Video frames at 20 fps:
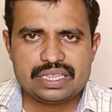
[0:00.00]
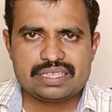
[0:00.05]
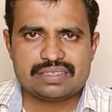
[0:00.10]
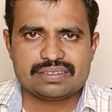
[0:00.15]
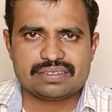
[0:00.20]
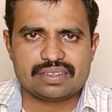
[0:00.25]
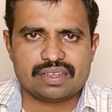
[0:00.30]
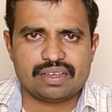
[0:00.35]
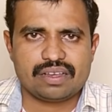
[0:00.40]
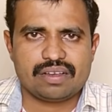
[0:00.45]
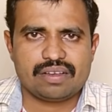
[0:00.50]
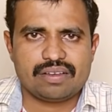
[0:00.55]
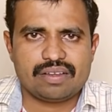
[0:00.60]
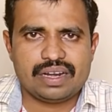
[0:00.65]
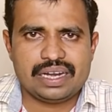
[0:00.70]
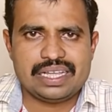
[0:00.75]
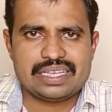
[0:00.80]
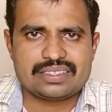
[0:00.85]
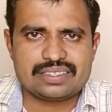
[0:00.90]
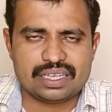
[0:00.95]
this
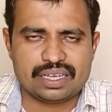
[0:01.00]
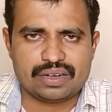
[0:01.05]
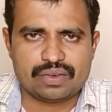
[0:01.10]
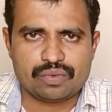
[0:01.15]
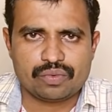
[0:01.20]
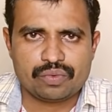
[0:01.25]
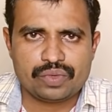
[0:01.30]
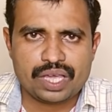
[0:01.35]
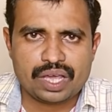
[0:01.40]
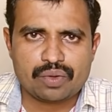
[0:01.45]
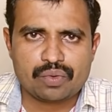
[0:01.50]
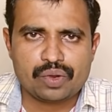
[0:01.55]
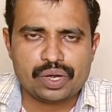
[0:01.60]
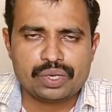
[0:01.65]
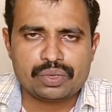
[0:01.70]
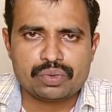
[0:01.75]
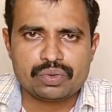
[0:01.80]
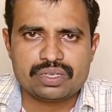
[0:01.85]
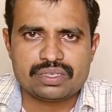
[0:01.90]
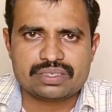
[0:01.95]
lesson we are
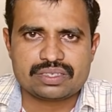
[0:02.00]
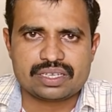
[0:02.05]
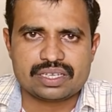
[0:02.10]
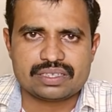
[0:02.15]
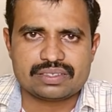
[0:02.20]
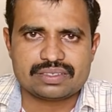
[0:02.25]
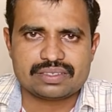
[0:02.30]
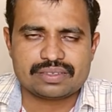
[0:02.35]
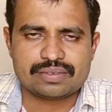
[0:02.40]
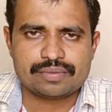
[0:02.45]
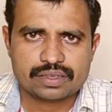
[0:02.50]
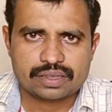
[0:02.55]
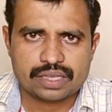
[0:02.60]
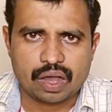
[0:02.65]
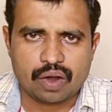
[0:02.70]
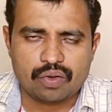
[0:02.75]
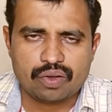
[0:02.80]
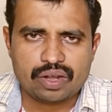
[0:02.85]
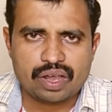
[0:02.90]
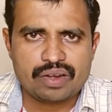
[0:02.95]
going to discuss
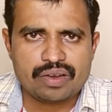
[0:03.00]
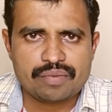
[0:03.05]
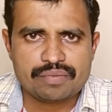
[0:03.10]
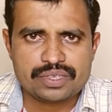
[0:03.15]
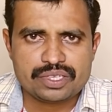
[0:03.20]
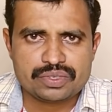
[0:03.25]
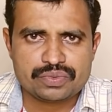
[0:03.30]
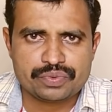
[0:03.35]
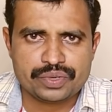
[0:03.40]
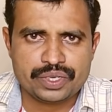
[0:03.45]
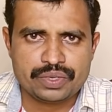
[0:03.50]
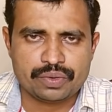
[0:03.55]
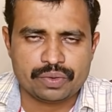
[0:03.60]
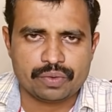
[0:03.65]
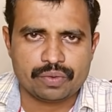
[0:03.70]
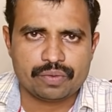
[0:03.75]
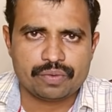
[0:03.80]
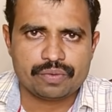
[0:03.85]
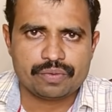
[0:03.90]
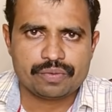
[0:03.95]
the outline of this
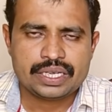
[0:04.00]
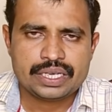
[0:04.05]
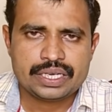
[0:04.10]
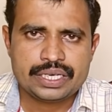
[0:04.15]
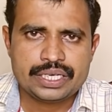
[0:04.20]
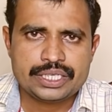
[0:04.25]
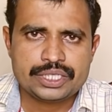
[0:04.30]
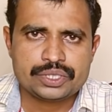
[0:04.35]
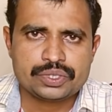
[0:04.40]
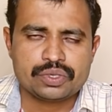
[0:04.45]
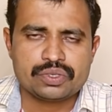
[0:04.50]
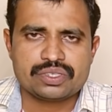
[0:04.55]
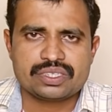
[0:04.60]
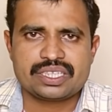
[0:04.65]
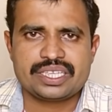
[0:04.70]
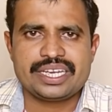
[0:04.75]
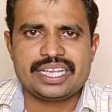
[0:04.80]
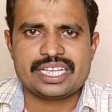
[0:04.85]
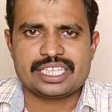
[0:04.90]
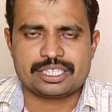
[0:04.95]
video. It shows
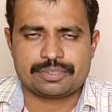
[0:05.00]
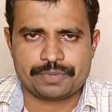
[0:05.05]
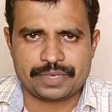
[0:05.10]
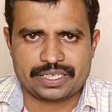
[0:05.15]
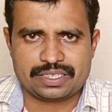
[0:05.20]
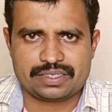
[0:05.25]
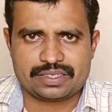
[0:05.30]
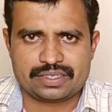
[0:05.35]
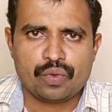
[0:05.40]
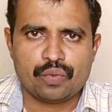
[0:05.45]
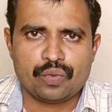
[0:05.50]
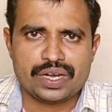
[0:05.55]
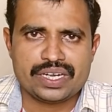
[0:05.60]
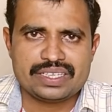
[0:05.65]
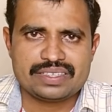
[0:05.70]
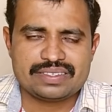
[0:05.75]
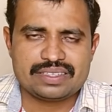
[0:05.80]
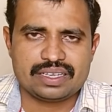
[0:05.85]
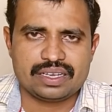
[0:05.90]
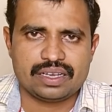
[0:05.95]
three aspects. One
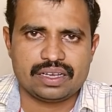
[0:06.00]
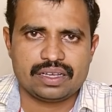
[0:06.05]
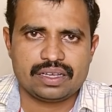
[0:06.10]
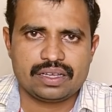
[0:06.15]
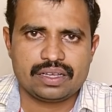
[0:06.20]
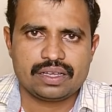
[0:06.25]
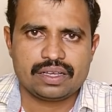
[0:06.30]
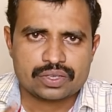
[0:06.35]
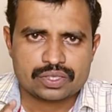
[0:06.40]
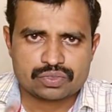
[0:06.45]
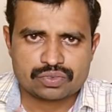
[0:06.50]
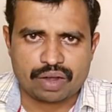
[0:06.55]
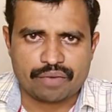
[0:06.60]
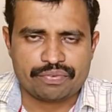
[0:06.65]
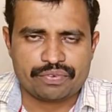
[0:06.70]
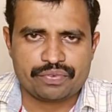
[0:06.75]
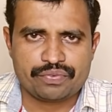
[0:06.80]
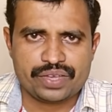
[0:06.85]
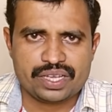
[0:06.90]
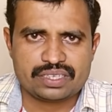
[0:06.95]
is the
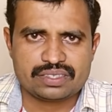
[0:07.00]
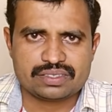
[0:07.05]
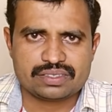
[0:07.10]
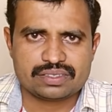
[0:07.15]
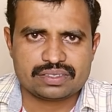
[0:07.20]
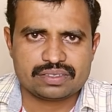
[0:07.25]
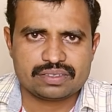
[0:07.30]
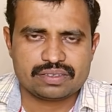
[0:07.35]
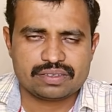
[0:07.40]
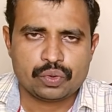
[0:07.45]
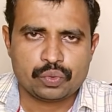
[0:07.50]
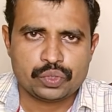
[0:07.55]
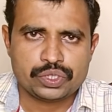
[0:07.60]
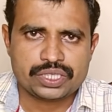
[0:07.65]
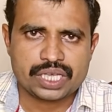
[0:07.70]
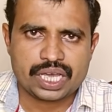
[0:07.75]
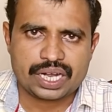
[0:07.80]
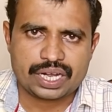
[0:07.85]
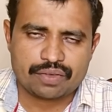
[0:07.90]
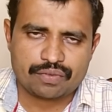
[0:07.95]
softwares
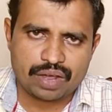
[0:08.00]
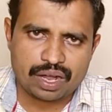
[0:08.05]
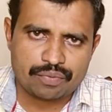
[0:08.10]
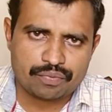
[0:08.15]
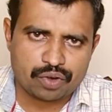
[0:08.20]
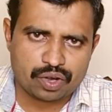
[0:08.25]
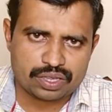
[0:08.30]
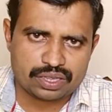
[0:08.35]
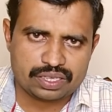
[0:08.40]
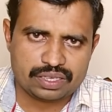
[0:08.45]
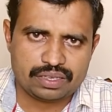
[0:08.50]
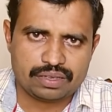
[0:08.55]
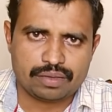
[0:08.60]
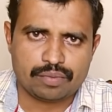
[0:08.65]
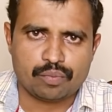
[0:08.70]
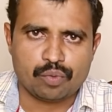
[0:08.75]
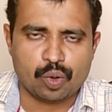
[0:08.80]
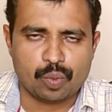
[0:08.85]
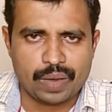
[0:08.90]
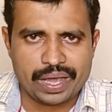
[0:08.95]
which are required for the
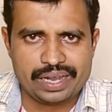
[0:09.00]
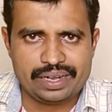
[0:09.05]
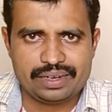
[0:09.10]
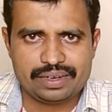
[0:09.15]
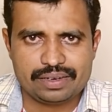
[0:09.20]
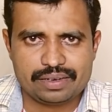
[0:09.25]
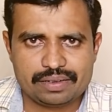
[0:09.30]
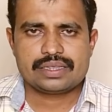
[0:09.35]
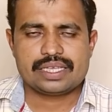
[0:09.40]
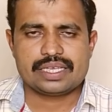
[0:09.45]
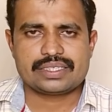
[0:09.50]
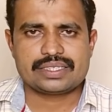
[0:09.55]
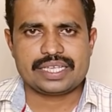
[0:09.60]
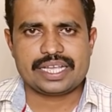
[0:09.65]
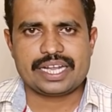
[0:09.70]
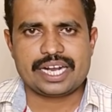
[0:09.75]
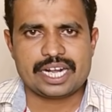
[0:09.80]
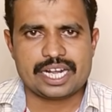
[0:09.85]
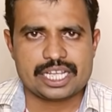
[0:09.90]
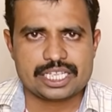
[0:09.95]
mobile. The
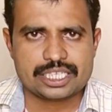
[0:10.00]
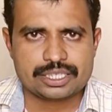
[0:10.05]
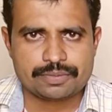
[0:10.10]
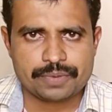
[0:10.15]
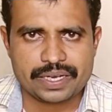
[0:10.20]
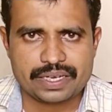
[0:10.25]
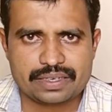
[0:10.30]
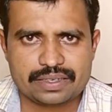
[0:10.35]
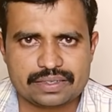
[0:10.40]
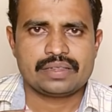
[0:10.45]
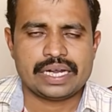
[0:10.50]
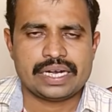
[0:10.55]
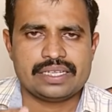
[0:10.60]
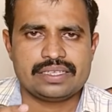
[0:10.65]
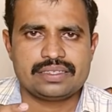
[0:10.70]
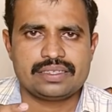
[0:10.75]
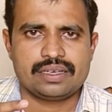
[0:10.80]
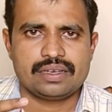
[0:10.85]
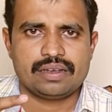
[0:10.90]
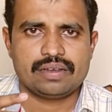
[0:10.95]
second aspect, that
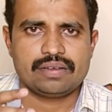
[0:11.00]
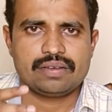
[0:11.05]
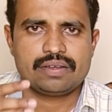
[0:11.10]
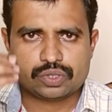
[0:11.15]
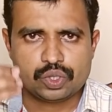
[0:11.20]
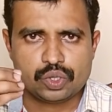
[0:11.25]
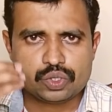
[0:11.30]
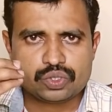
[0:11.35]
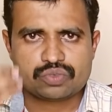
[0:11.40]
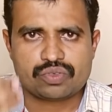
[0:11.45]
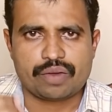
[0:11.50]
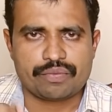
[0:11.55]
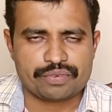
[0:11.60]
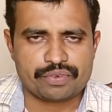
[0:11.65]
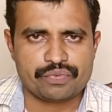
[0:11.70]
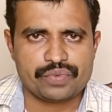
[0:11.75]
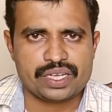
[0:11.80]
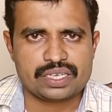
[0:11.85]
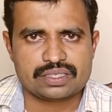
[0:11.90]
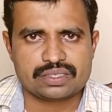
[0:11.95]
is those
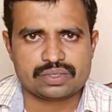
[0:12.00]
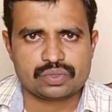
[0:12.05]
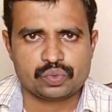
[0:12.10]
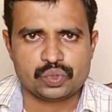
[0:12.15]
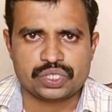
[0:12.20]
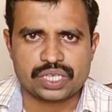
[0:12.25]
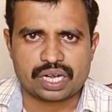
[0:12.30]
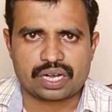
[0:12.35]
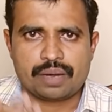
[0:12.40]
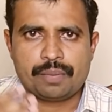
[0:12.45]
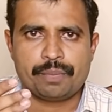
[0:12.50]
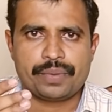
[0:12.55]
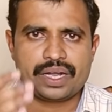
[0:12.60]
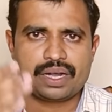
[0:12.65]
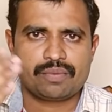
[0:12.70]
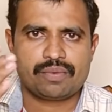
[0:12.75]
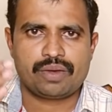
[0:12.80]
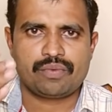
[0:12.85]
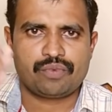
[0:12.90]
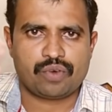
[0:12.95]
softwares which are
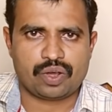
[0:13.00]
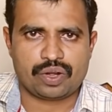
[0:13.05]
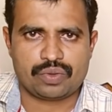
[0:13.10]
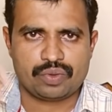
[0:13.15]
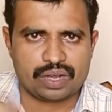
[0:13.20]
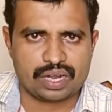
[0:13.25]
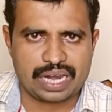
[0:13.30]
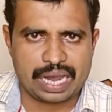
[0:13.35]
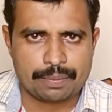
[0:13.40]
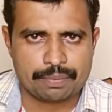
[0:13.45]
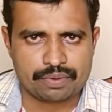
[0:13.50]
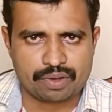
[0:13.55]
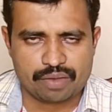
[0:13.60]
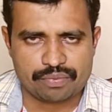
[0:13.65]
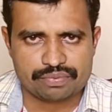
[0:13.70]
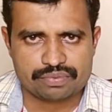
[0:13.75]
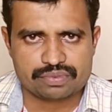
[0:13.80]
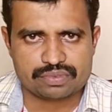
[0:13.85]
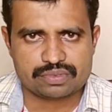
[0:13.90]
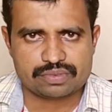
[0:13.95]
compatible for your
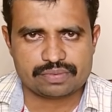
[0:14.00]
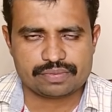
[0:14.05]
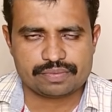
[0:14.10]
laptops.